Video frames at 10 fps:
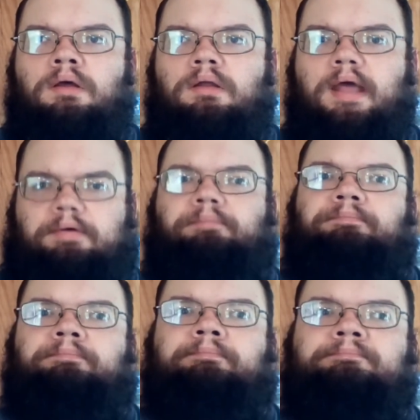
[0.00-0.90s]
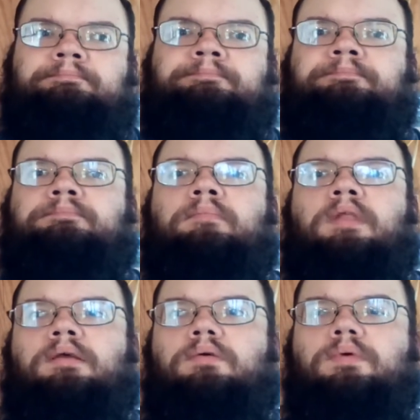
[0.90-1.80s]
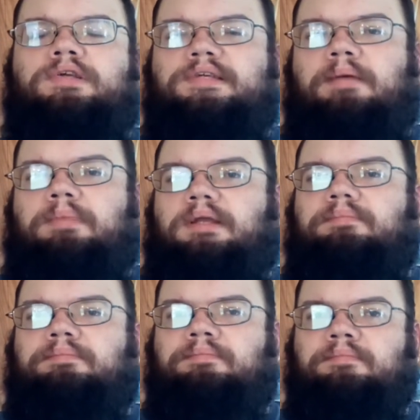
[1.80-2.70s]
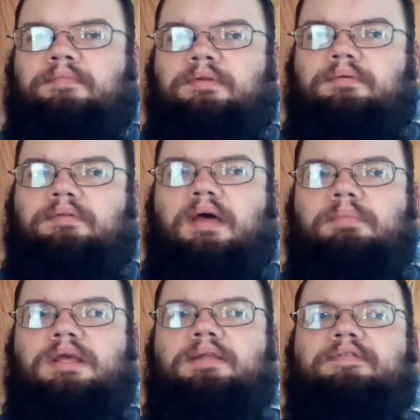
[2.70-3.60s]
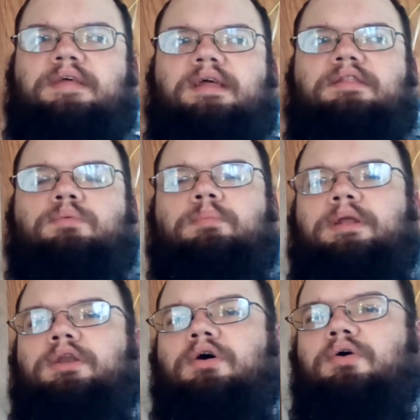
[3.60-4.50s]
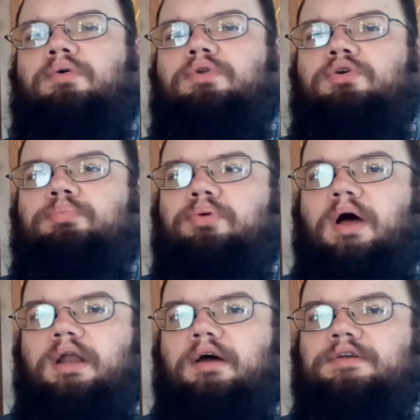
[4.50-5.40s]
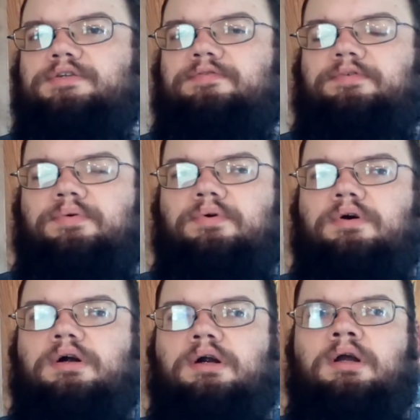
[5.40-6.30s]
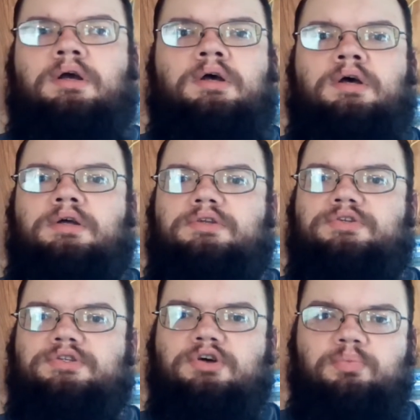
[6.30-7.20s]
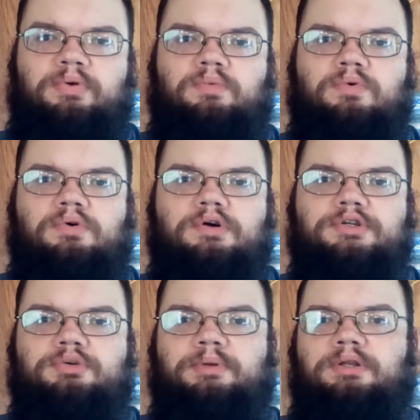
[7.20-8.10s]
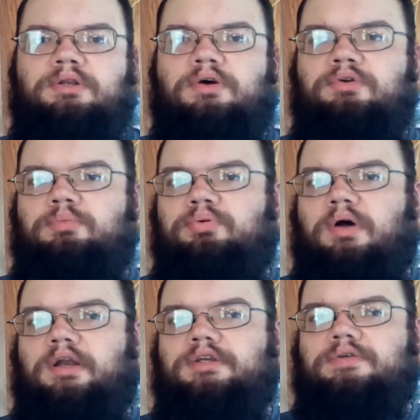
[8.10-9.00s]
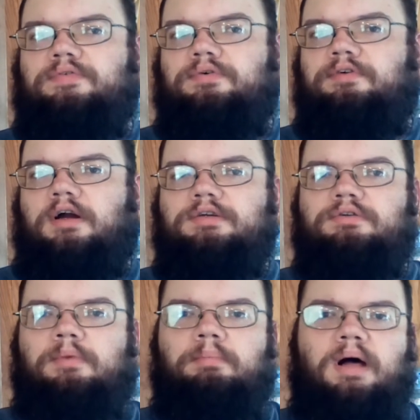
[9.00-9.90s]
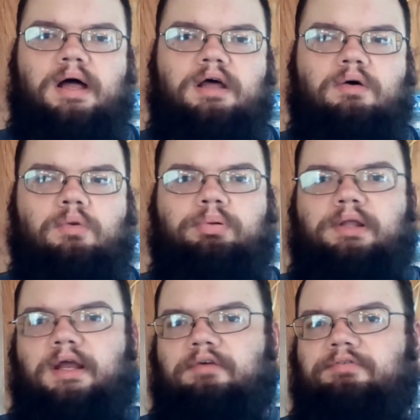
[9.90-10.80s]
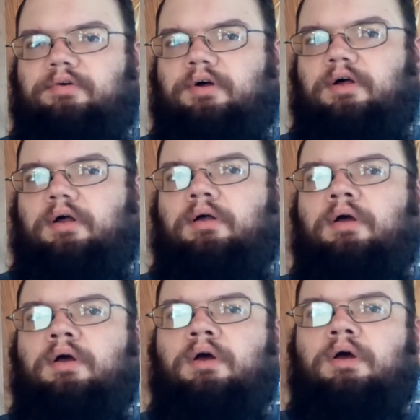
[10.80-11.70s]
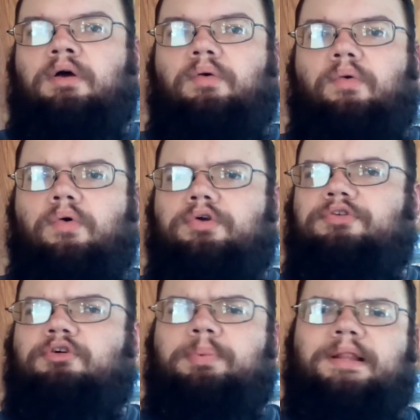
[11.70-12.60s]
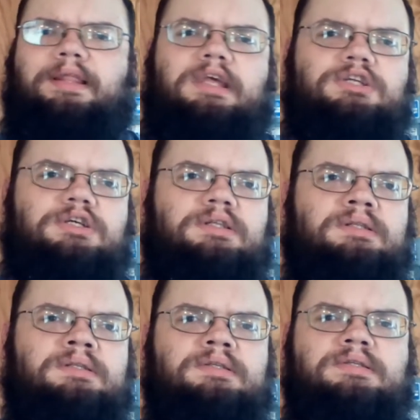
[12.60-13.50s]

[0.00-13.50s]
Now, what does that mean? That means that there will be no new products for Dystopian Wars, there will be no new products for Firestorm Armada or Planetfall or Dystopian Legions